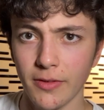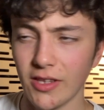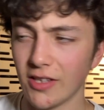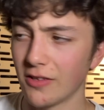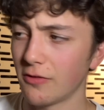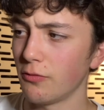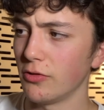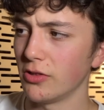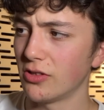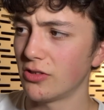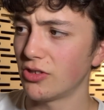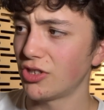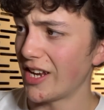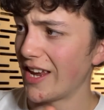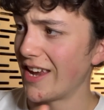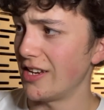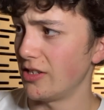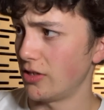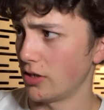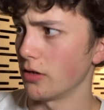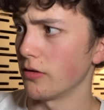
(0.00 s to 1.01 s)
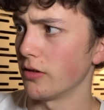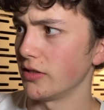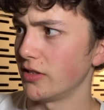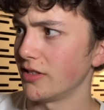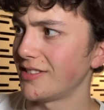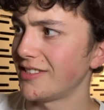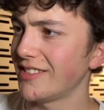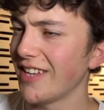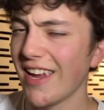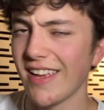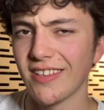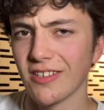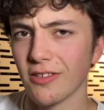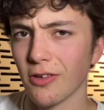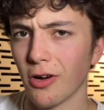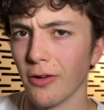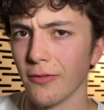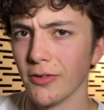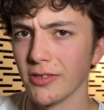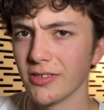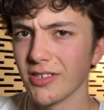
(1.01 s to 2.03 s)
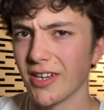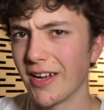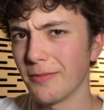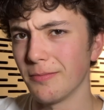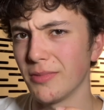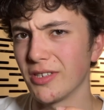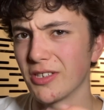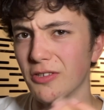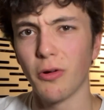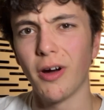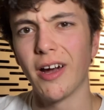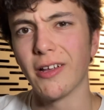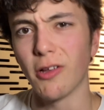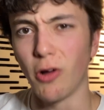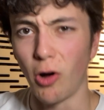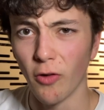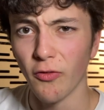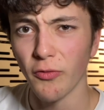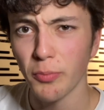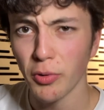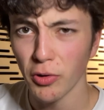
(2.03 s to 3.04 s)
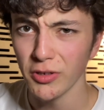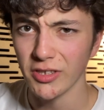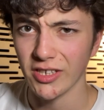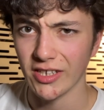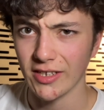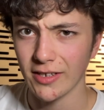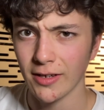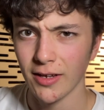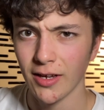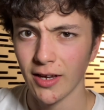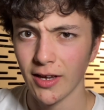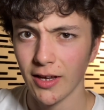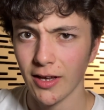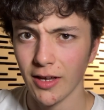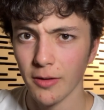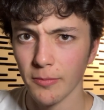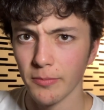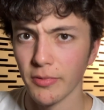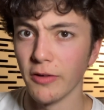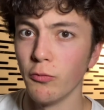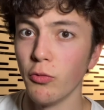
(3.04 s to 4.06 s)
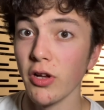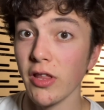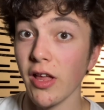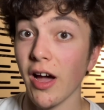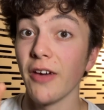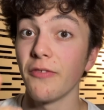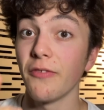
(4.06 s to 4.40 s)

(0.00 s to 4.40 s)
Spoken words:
this would change our understanding of it and be quite off-putting. But what I